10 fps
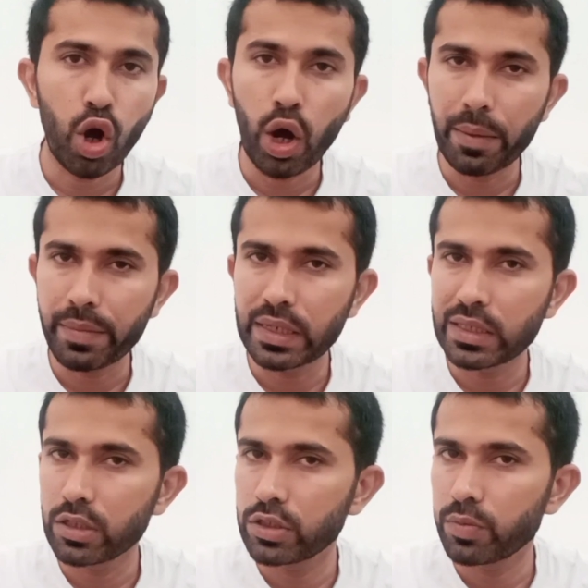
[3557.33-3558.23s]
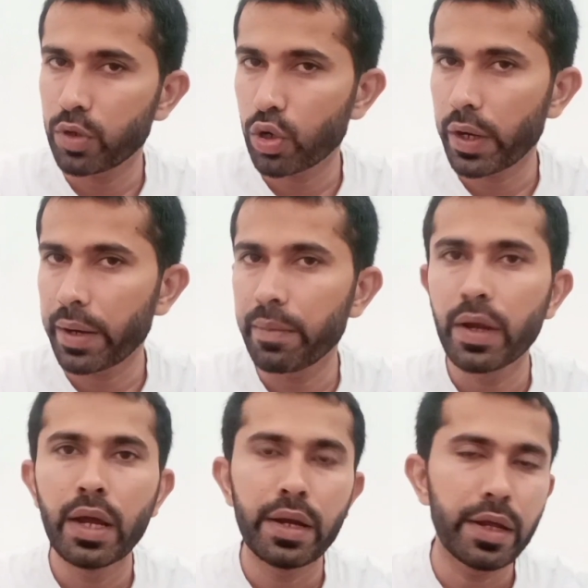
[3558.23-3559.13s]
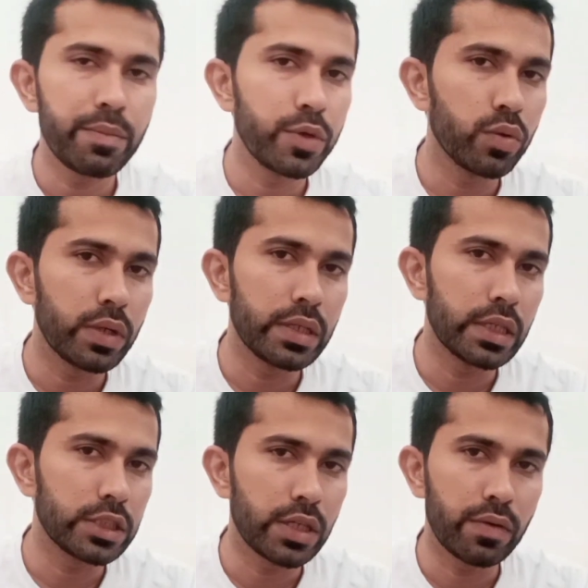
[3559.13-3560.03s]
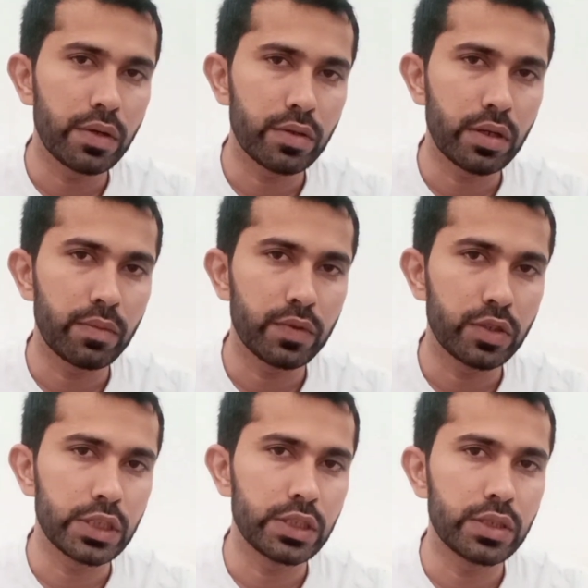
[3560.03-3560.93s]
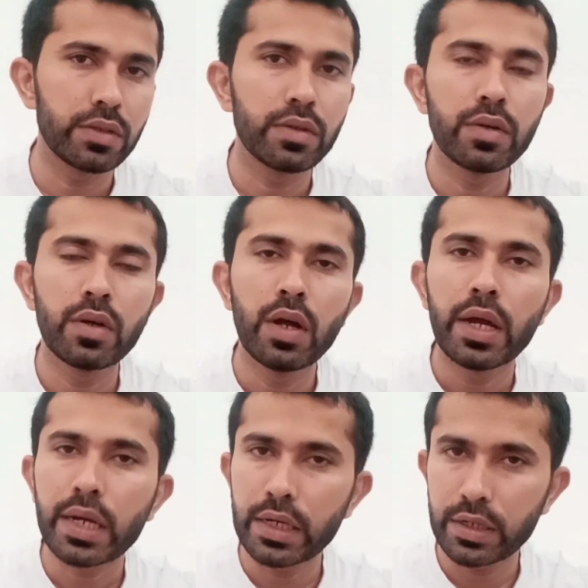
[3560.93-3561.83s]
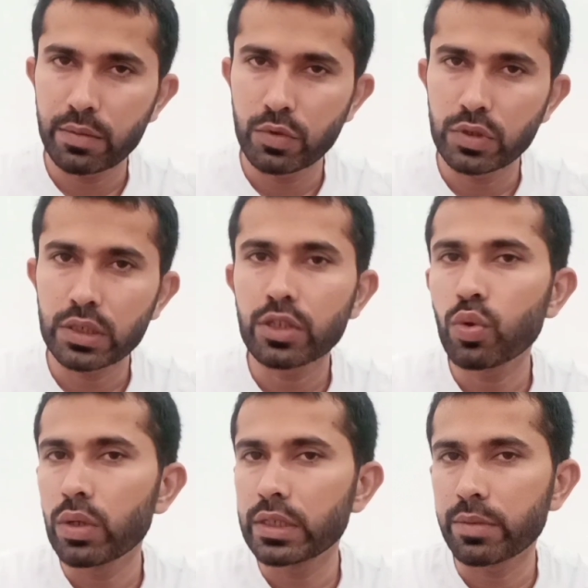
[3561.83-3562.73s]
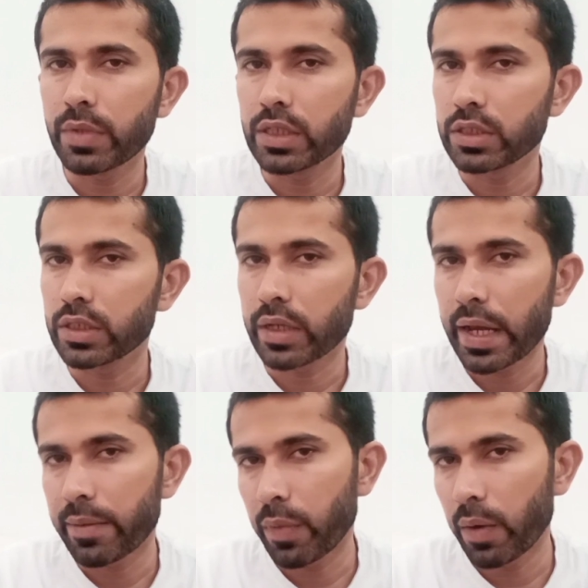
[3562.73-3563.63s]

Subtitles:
Ole Opry radio program debuted in Nashville in the 1920s, country music truly started to gain